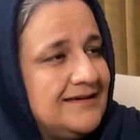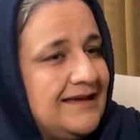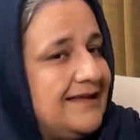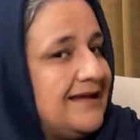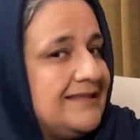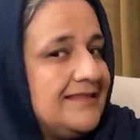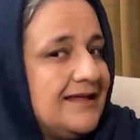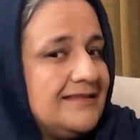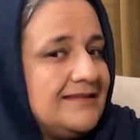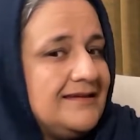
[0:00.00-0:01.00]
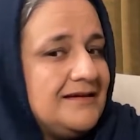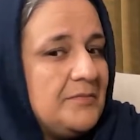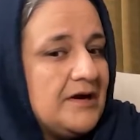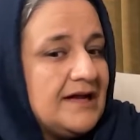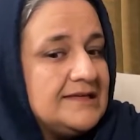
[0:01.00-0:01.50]
And I think
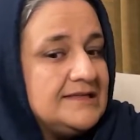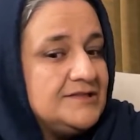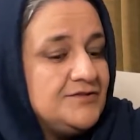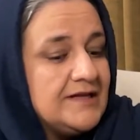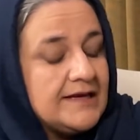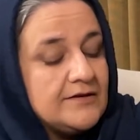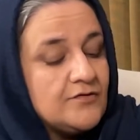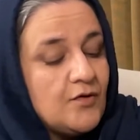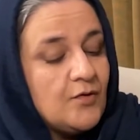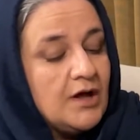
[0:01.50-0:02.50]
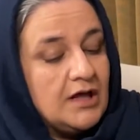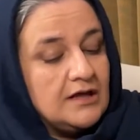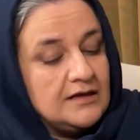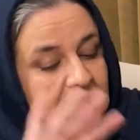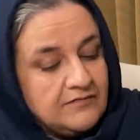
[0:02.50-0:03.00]
America didn't do that. And so,
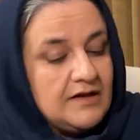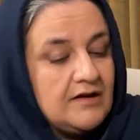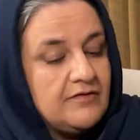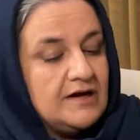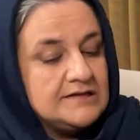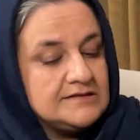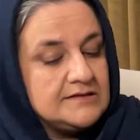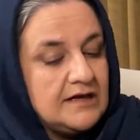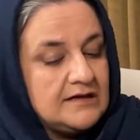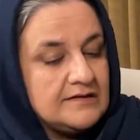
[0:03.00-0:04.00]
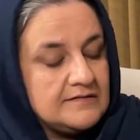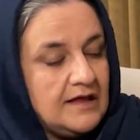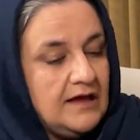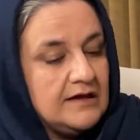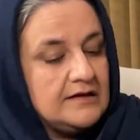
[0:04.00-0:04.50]
leaving Afghanistan
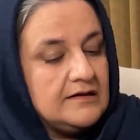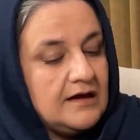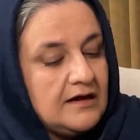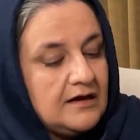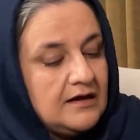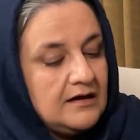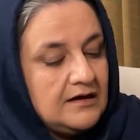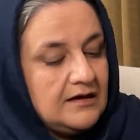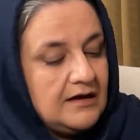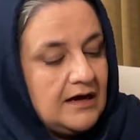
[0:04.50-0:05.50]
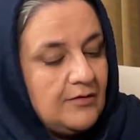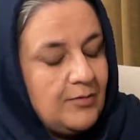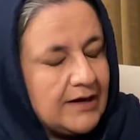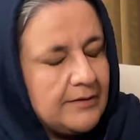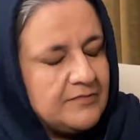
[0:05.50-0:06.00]
aside,
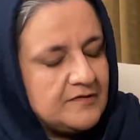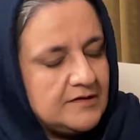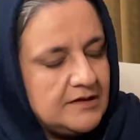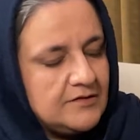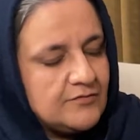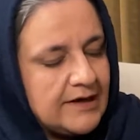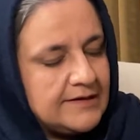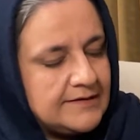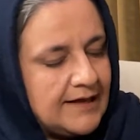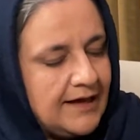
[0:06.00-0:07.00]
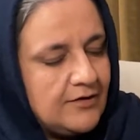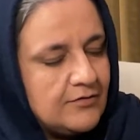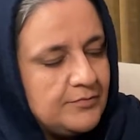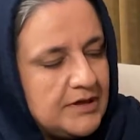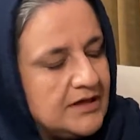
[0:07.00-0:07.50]
what I'm seeing right
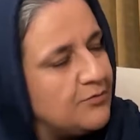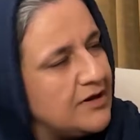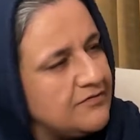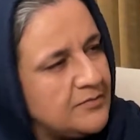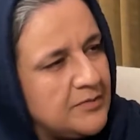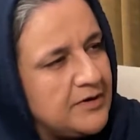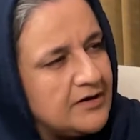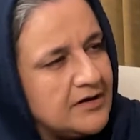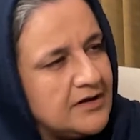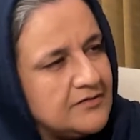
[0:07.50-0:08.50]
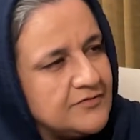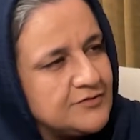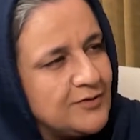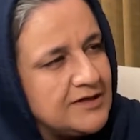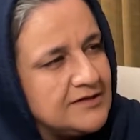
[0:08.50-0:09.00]
now, being away from America for
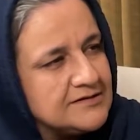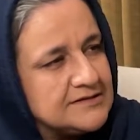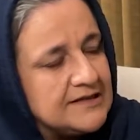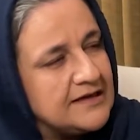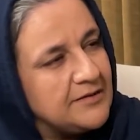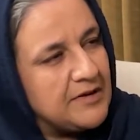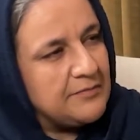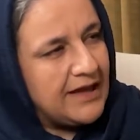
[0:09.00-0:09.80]
20 years and then coming